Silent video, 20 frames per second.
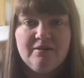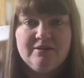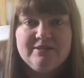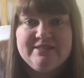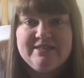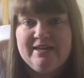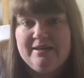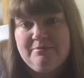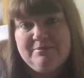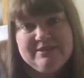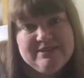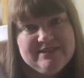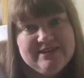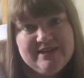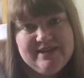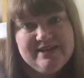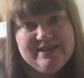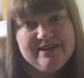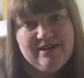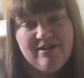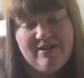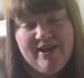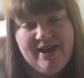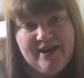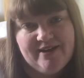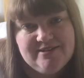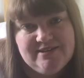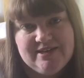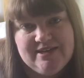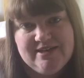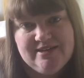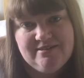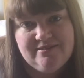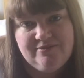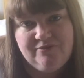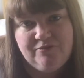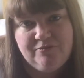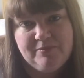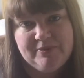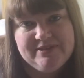DMC I had in
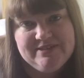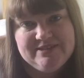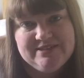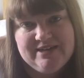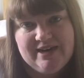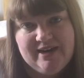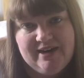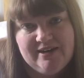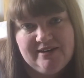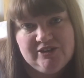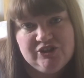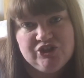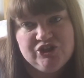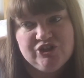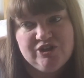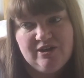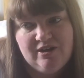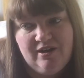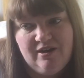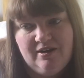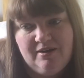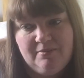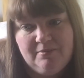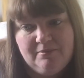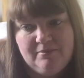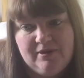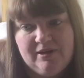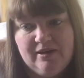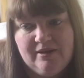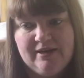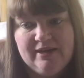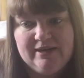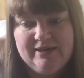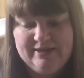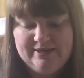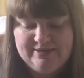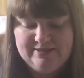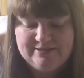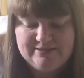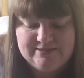from my stash.
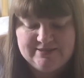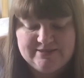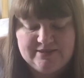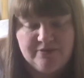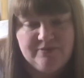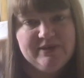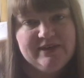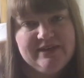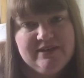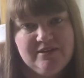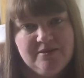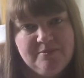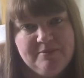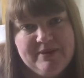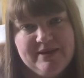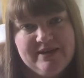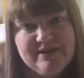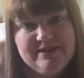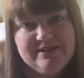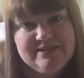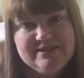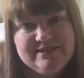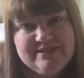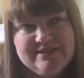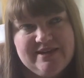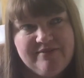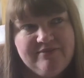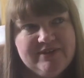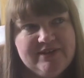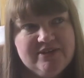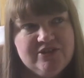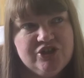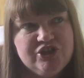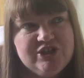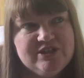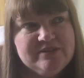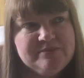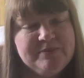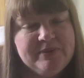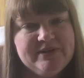Luckily this is only going to be 7
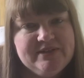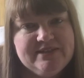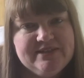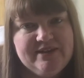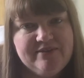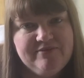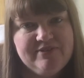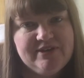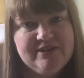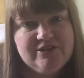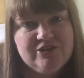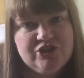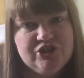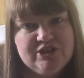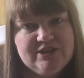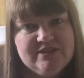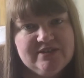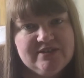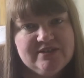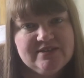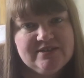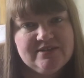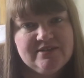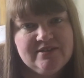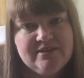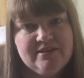inches by 7 inches